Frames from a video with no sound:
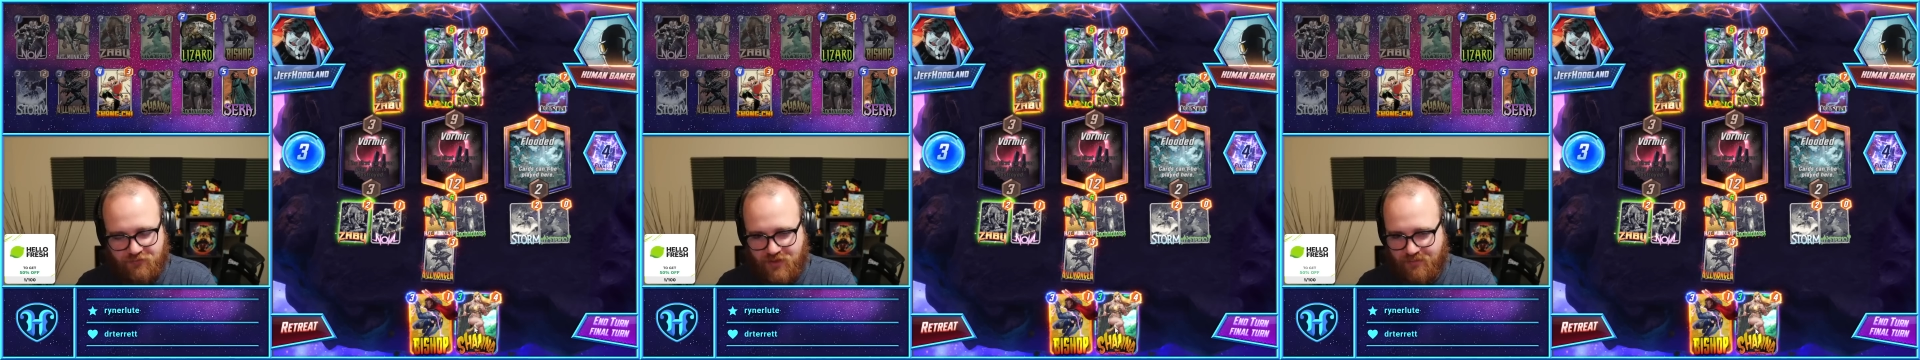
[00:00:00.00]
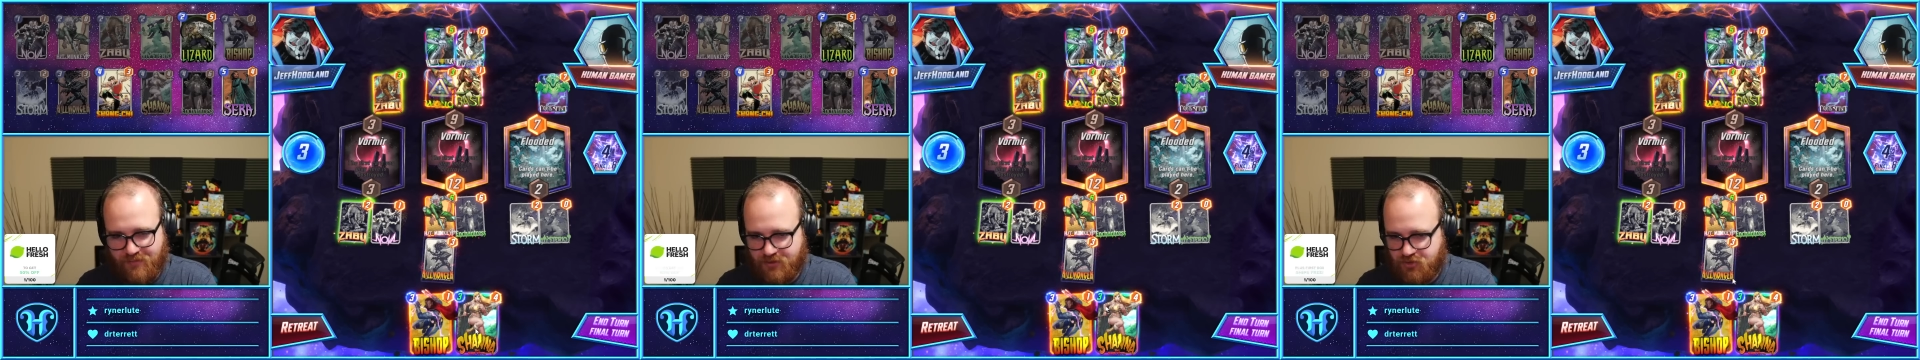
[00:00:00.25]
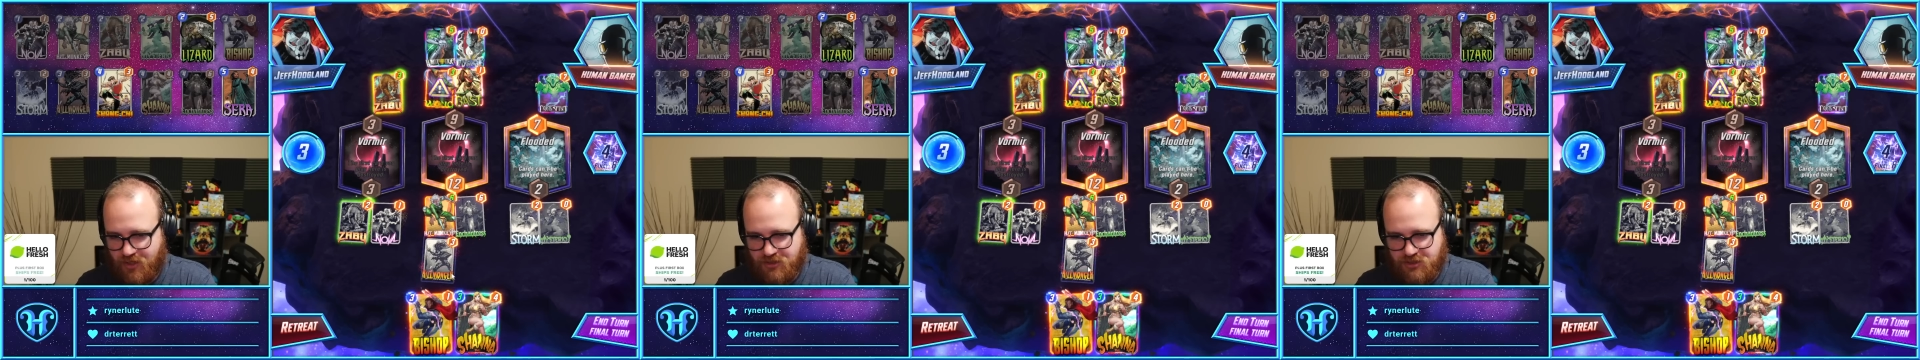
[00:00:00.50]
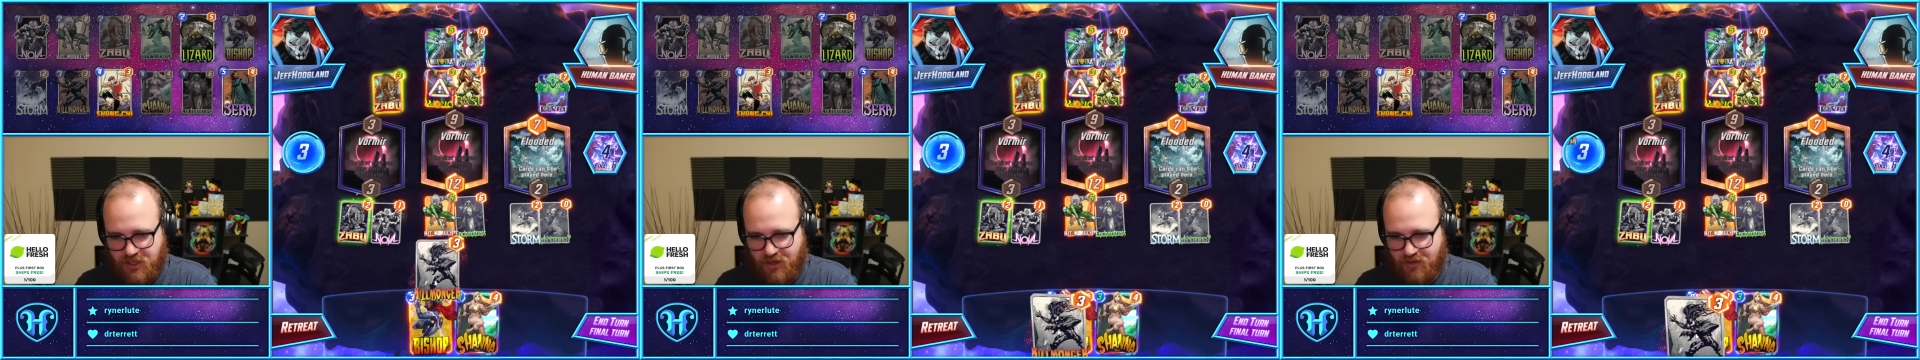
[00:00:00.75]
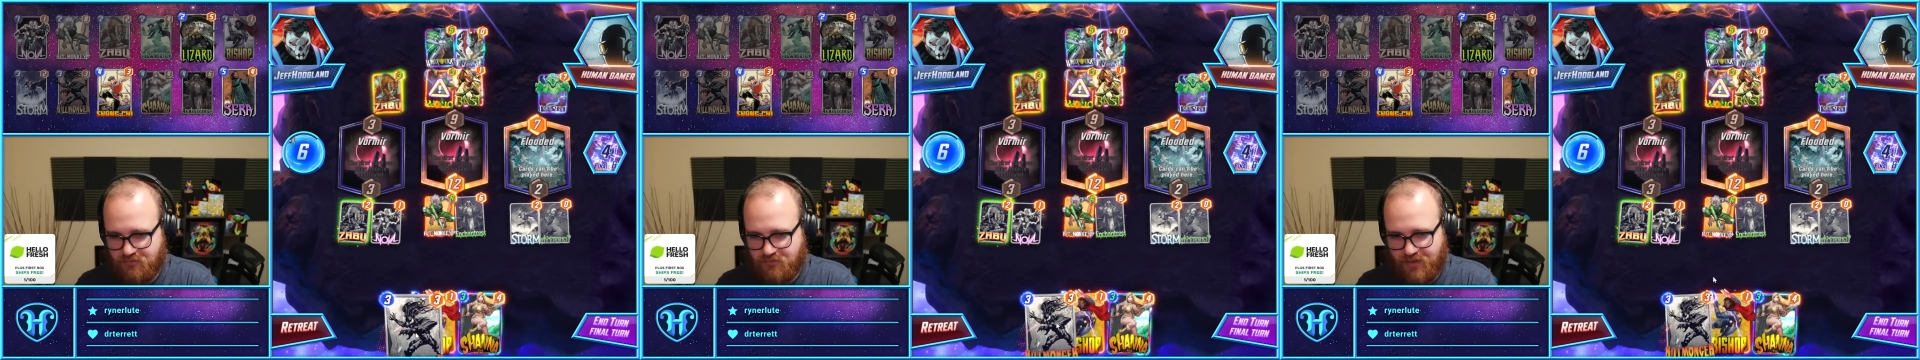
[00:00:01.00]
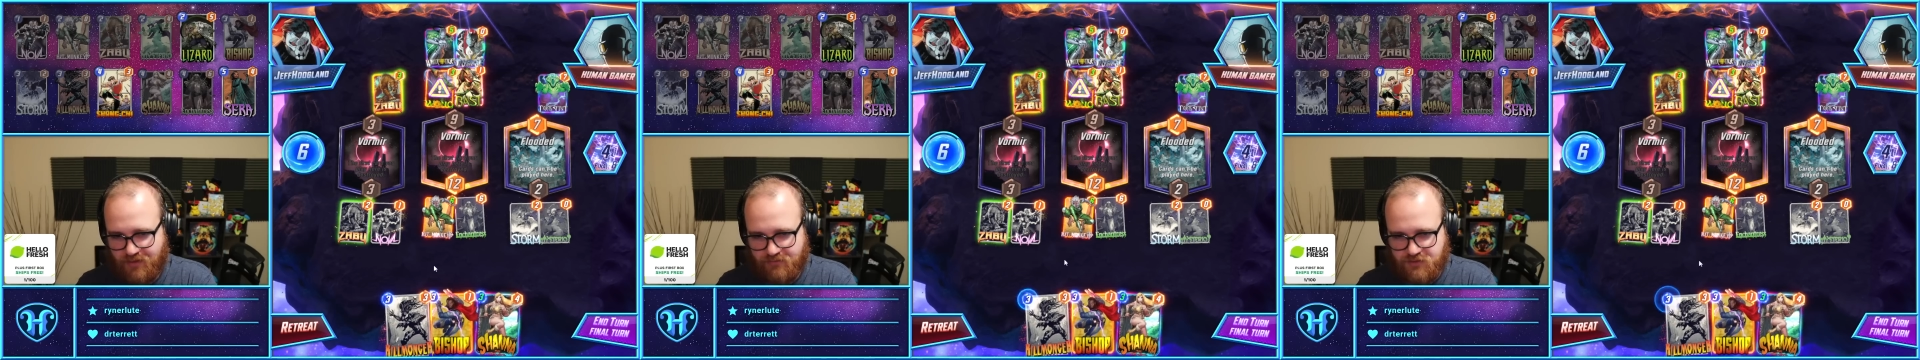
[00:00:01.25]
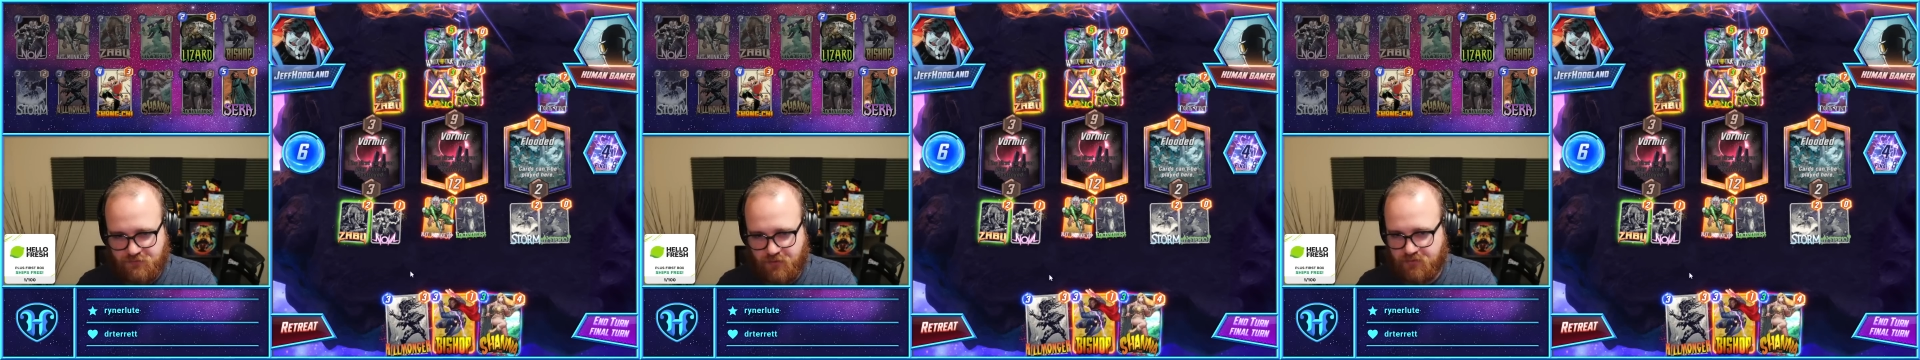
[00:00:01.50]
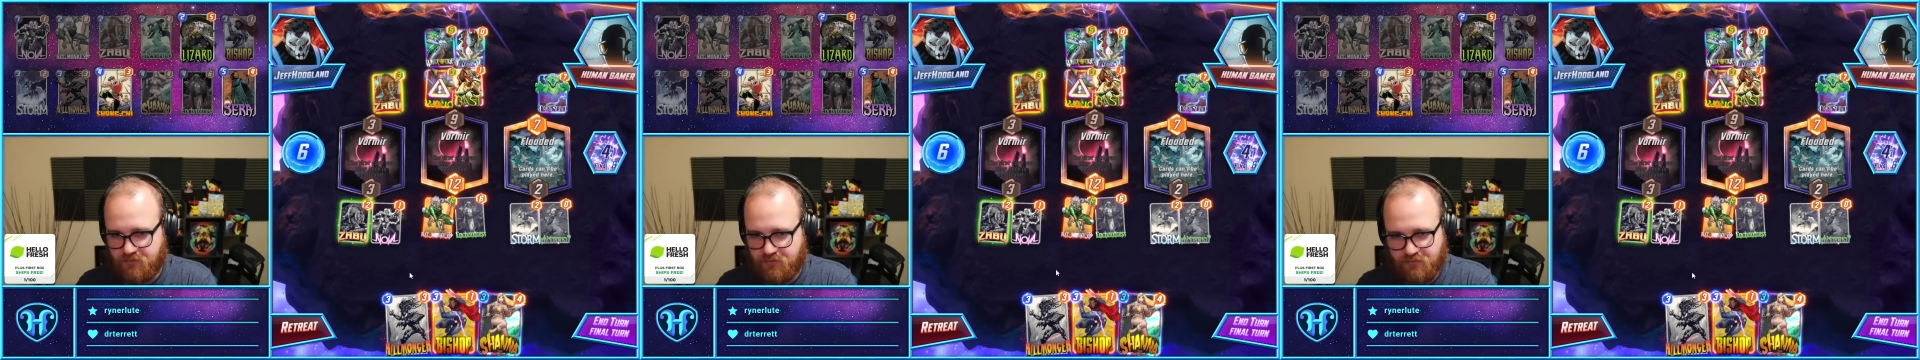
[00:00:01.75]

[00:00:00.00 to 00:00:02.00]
them in a trash can. That was fun.